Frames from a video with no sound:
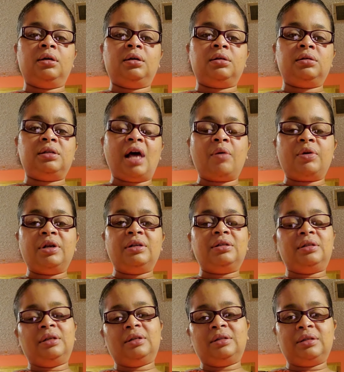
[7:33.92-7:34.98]
sourness,
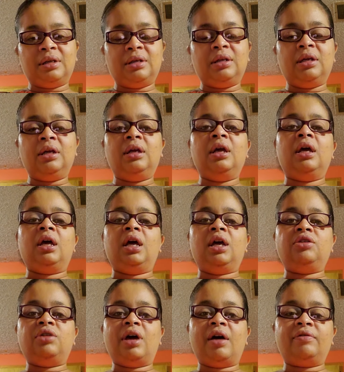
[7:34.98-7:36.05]
the acidity,
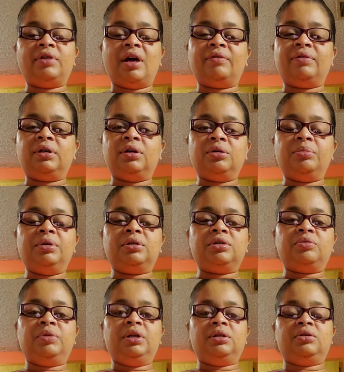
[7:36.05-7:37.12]
and you have to have a little bit of
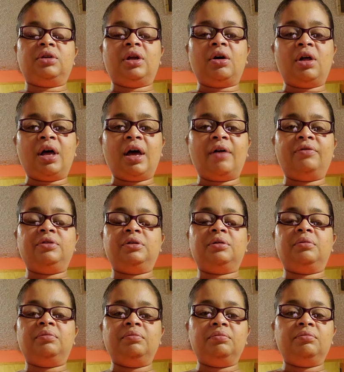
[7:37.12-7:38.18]
sweet. So they all have
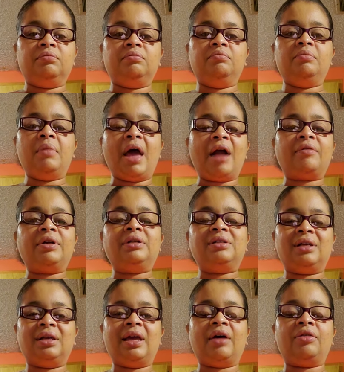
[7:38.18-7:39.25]
to marry
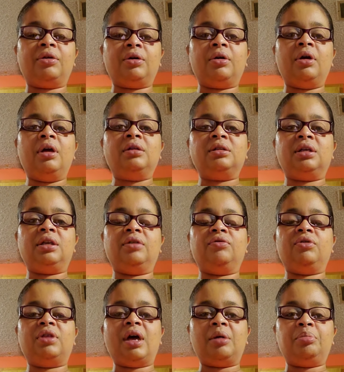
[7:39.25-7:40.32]
together to give
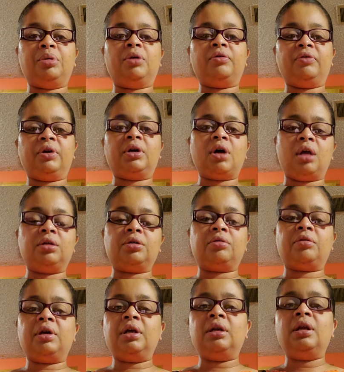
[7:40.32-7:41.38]
you that perfect collard
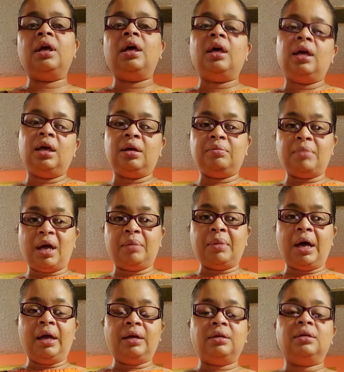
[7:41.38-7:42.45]
green, in my
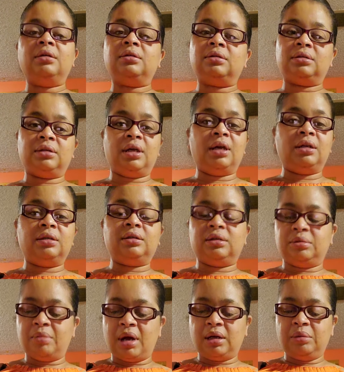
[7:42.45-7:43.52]
mind. So again, this
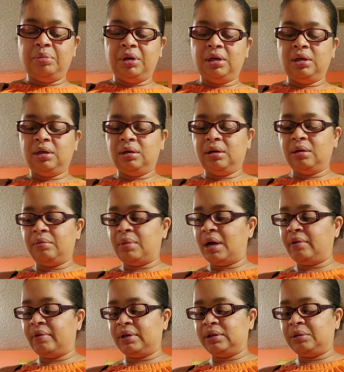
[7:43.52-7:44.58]
is my opinion,
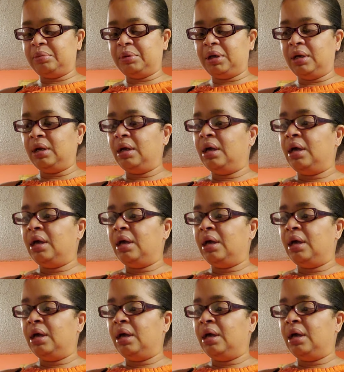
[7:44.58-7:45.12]
my recipe.